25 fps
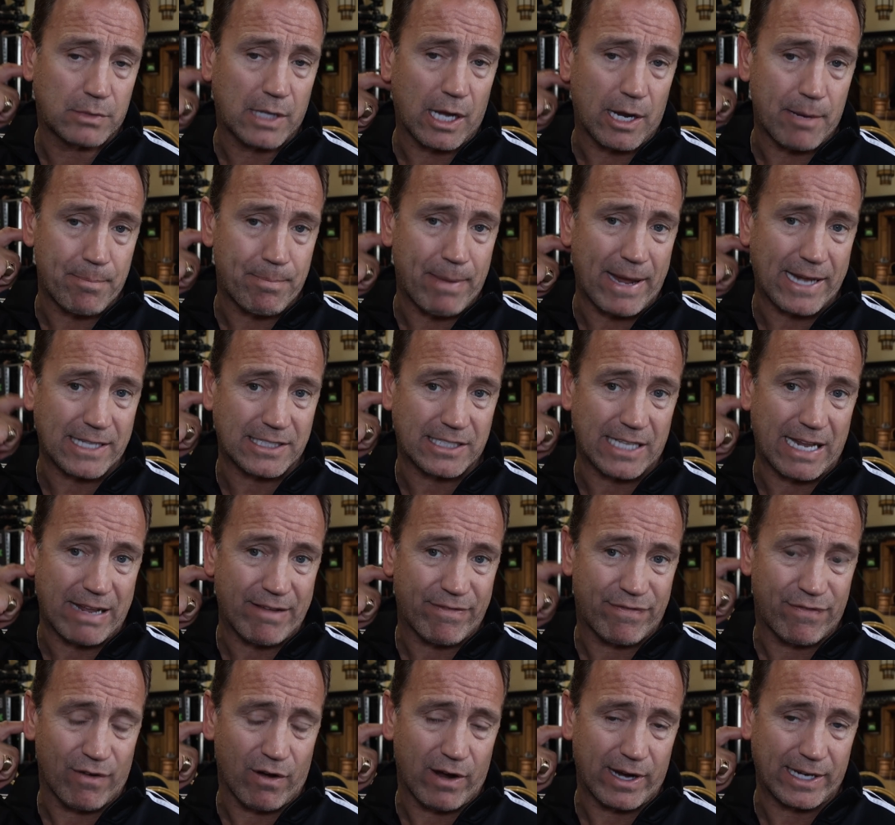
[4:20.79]
going back to
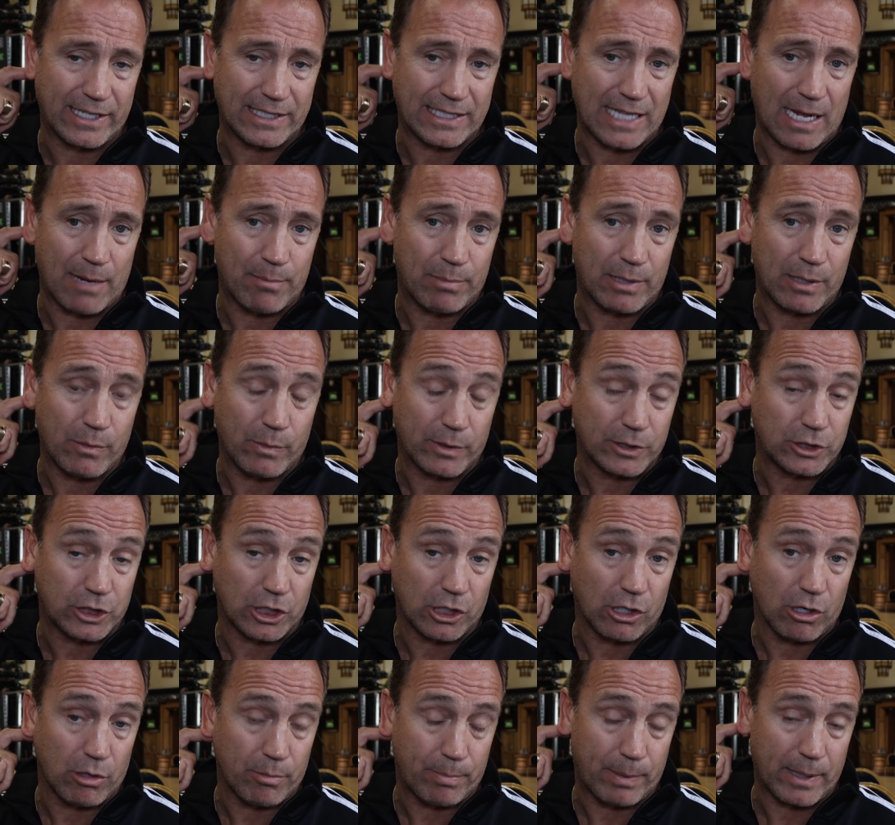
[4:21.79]
that fight in Dublin when
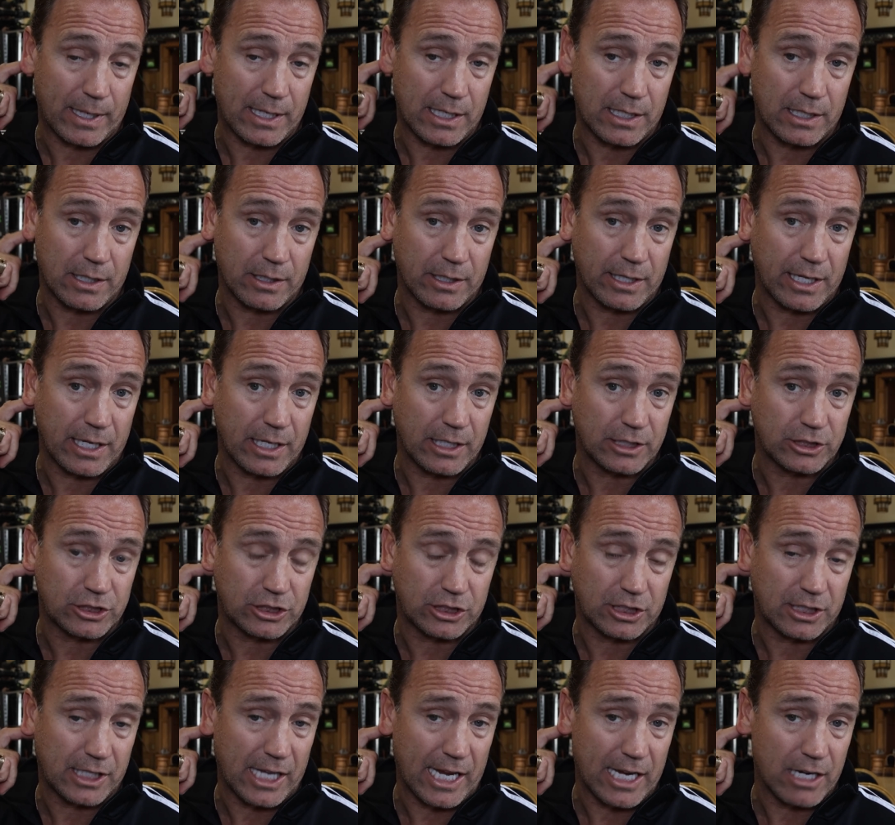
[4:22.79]
she got beat,
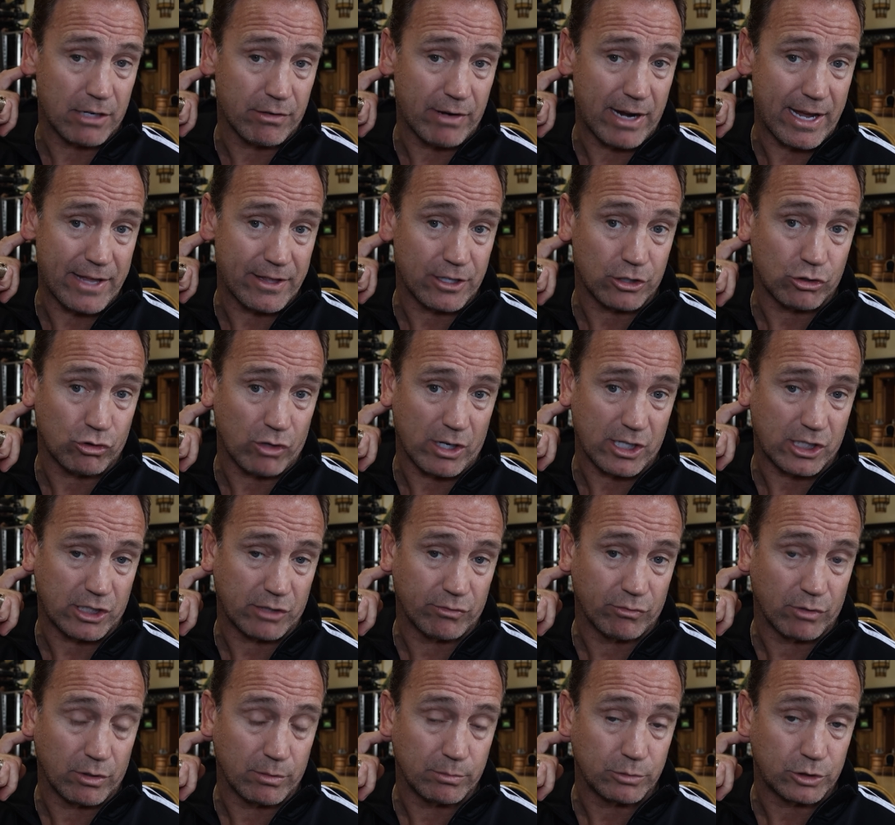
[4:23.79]
getting her out of the
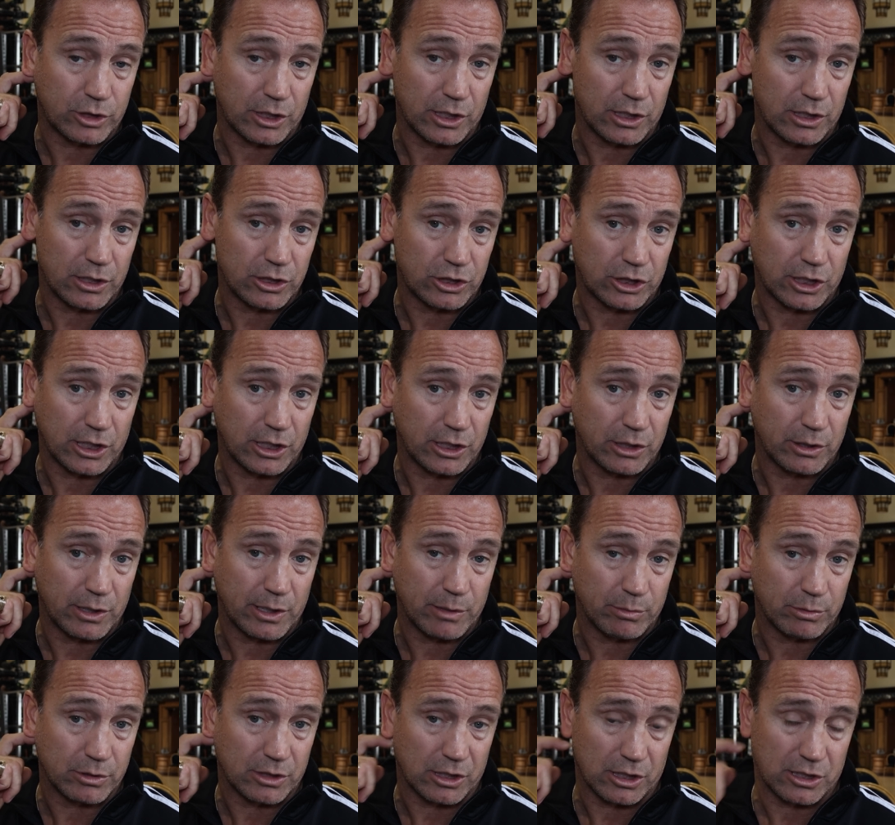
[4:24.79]
dressing room,
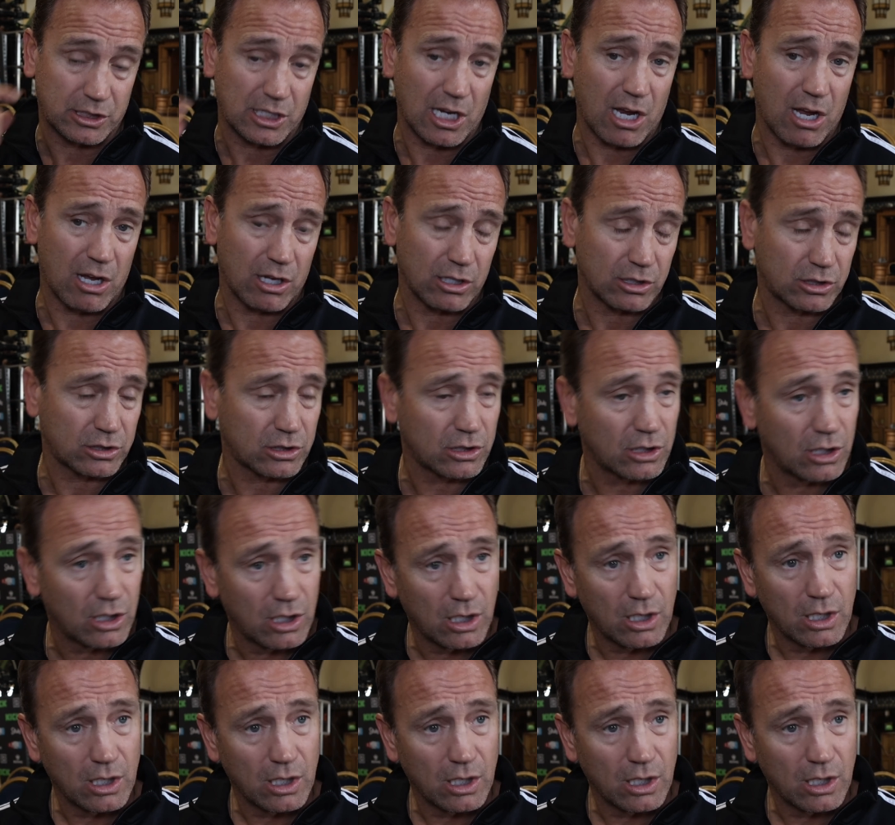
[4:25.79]
it was a task.